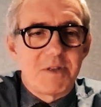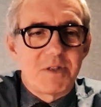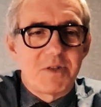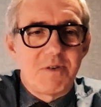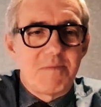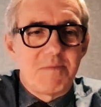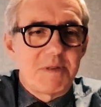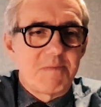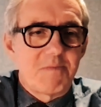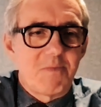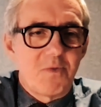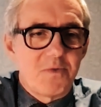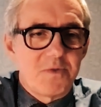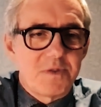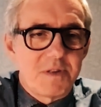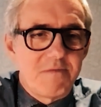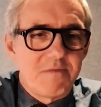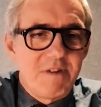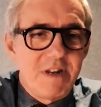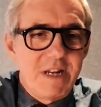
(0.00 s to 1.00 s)
extreme sports
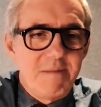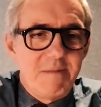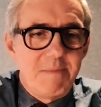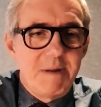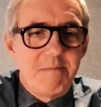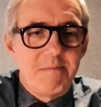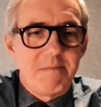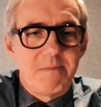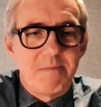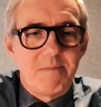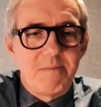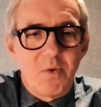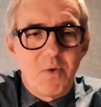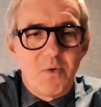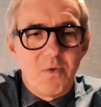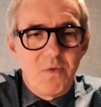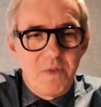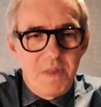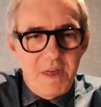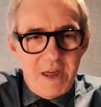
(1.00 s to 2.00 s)
had really been
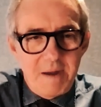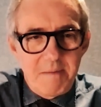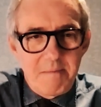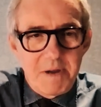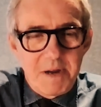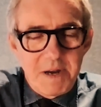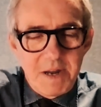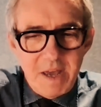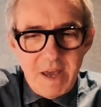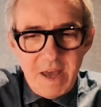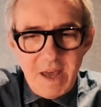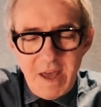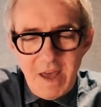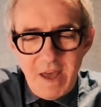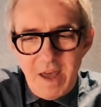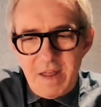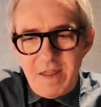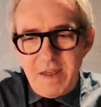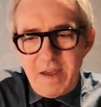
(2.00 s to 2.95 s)
born then but yep.